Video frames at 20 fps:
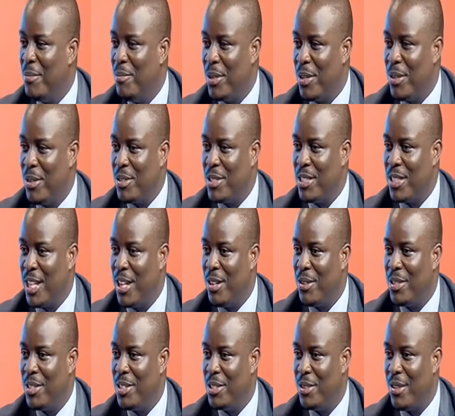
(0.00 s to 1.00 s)
because
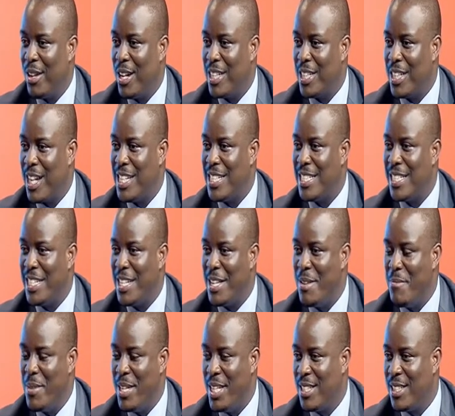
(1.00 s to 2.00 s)
health insurance has
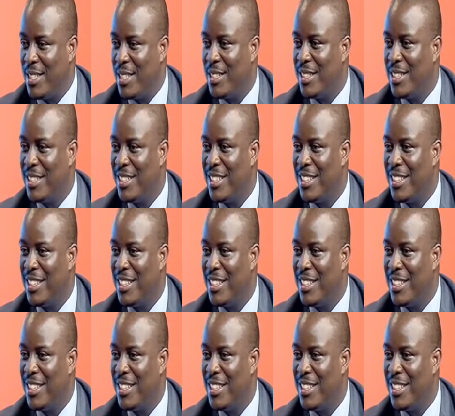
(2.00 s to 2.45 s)
limits.